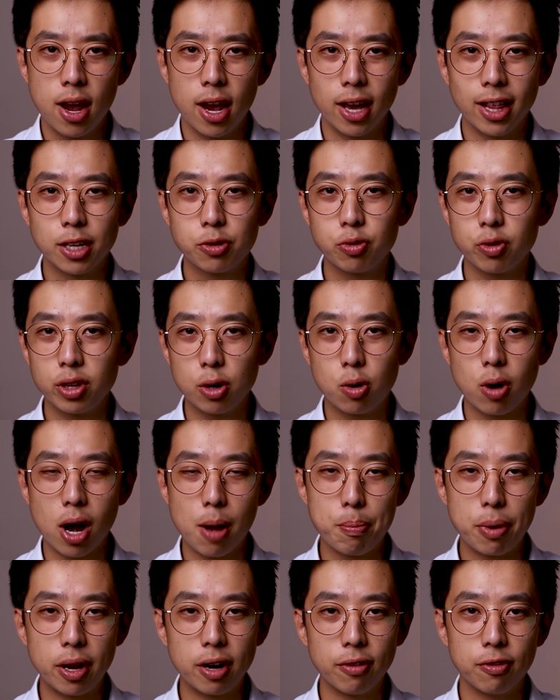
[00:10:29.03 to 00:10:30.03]
And that's really
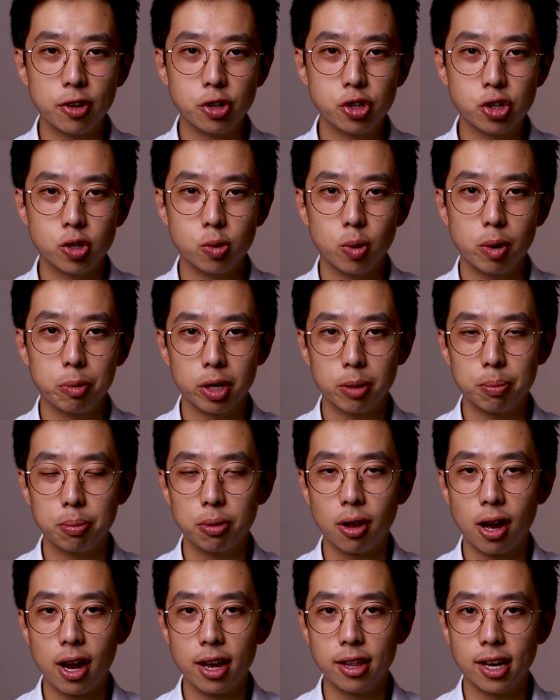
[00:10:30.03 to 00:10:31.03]
quite beneficial when we
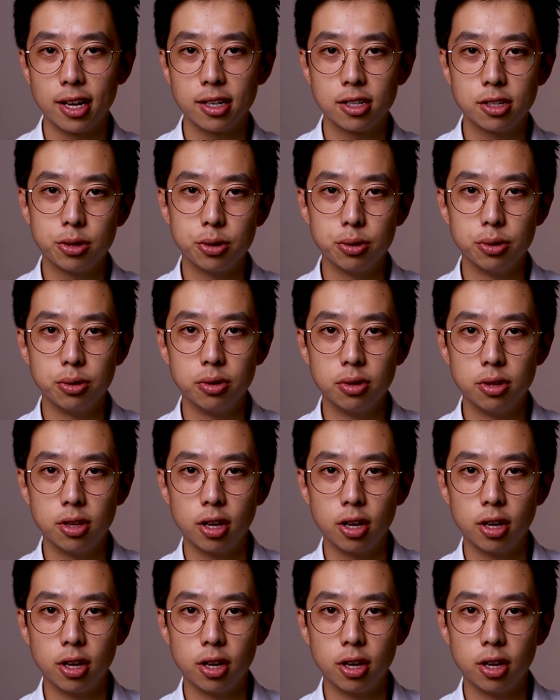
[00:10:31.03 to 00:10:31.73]
apply that to